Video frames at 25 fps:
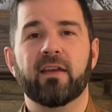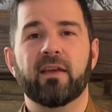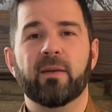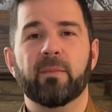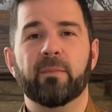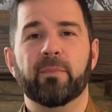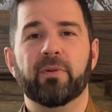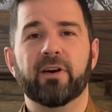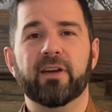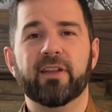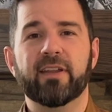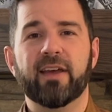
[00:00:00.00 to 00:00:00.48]

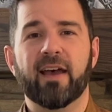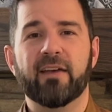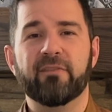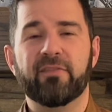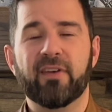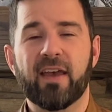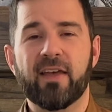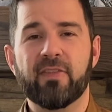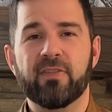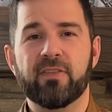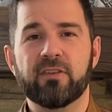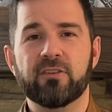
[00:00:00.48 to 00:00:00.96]
But I've
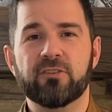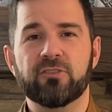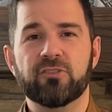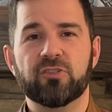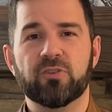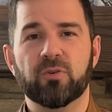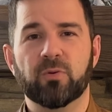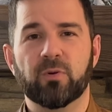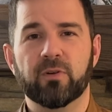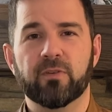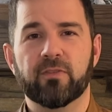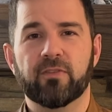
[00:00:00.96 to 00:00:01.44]
had these
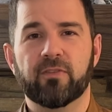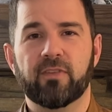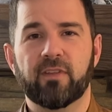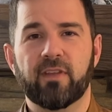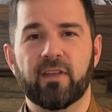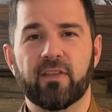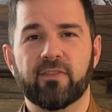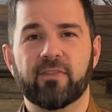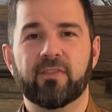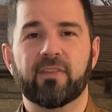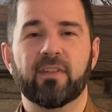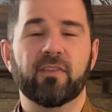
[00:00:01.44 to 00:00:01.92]
shorts
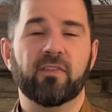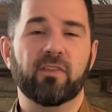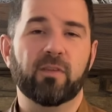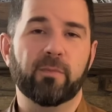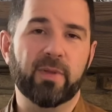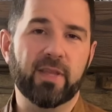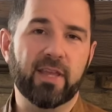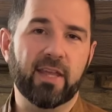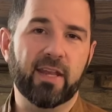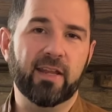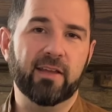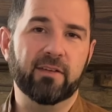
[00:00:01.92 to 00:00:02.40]
uh, since the
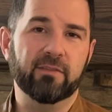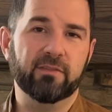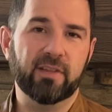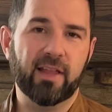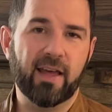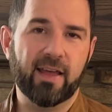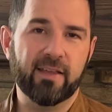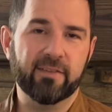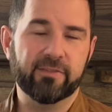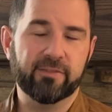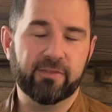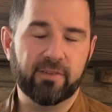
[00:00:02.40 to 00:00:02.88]
beginning of
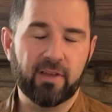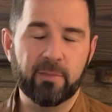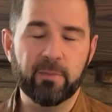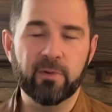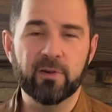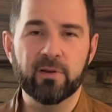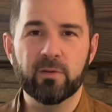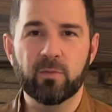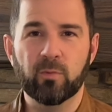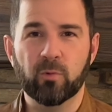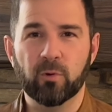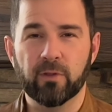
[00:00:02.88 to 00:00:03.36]
last
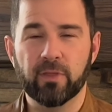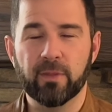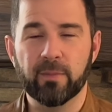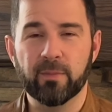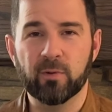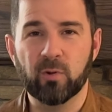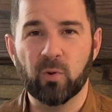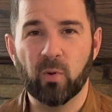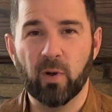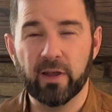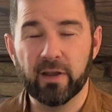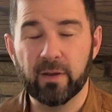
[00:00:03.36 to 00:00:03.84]
summer, worn them
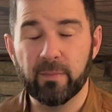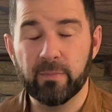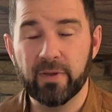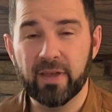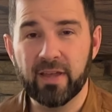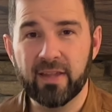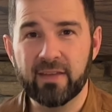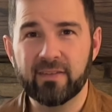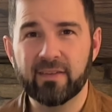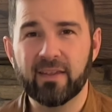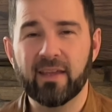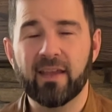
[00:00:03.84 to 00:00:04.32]
quite a
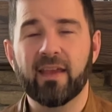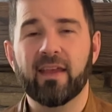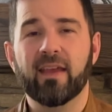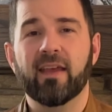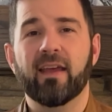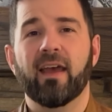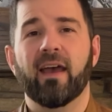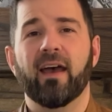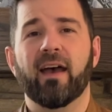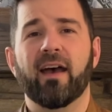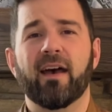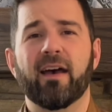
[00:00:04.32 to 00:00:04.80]
bit.
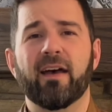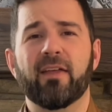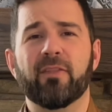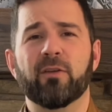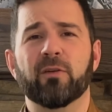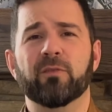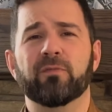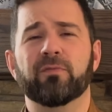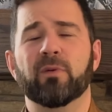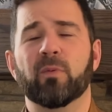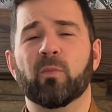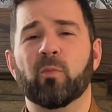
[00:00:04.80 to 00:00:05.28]
Uh,
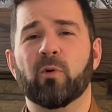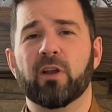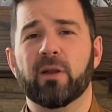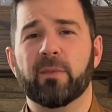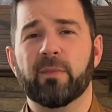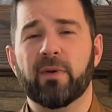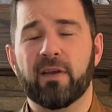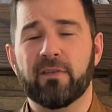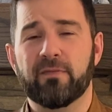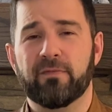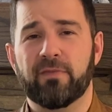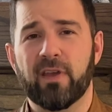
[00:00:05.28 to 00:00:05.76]
they're from one of
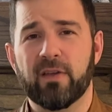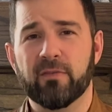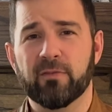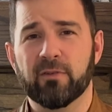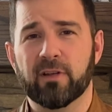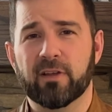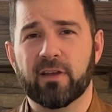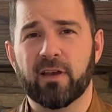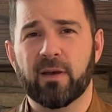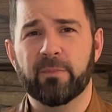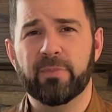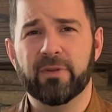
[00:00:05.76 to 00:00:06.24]
my
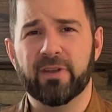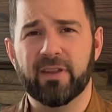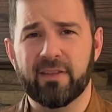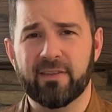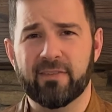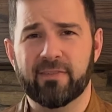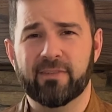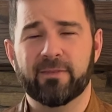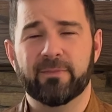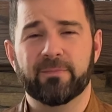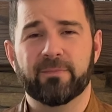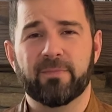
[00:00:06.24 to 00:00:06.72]
favorite
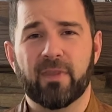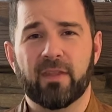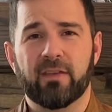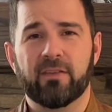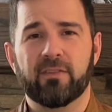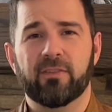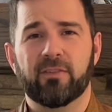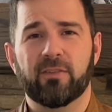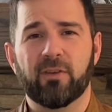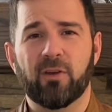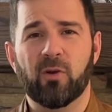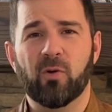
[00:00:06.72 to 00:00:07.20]
companies.
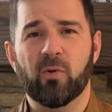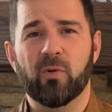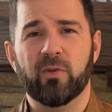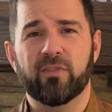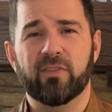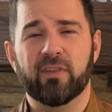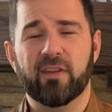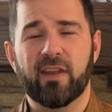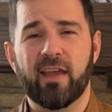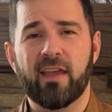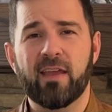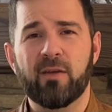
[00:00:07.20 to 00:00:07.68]
So
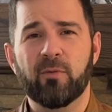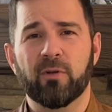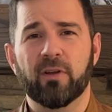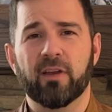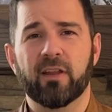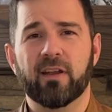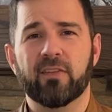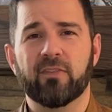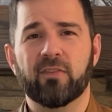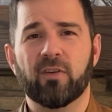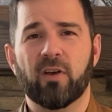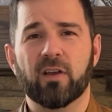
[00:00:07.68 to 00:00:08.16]
today we're
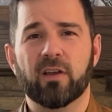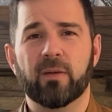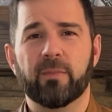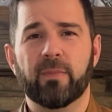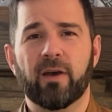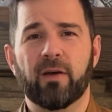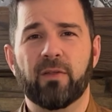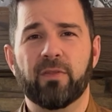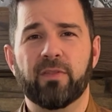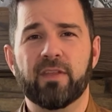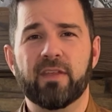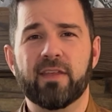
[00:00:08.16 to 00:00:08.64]
going to talk
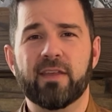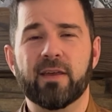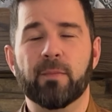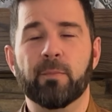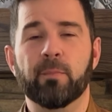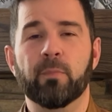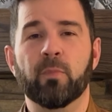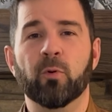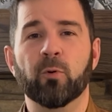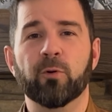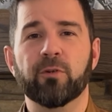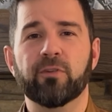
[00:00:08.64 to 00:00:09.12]
about the
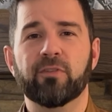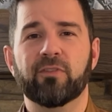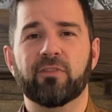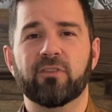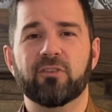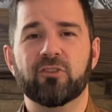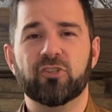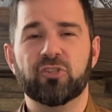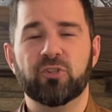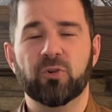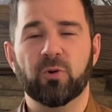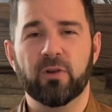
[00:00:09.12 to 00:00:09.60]
Morse
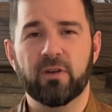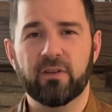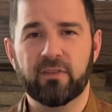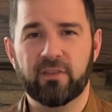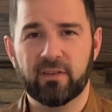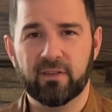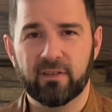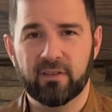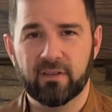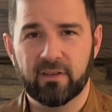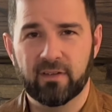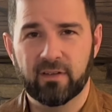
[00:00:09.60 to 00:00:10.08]
short
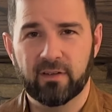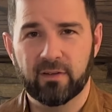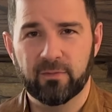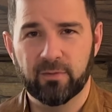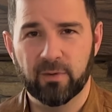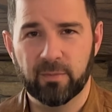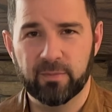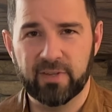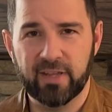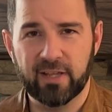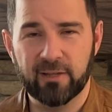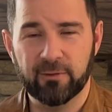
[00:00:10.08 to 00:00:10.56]

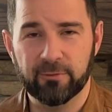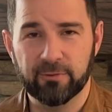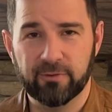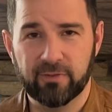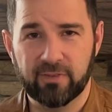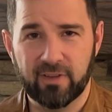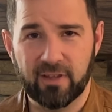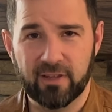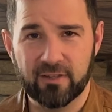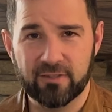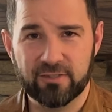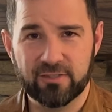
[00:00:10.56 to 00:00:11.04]
from Taylor
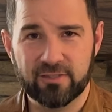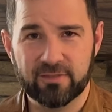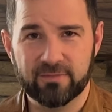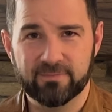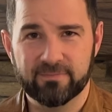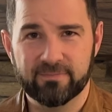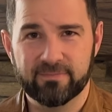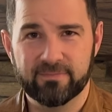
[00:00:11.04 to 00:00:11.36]
Stitch.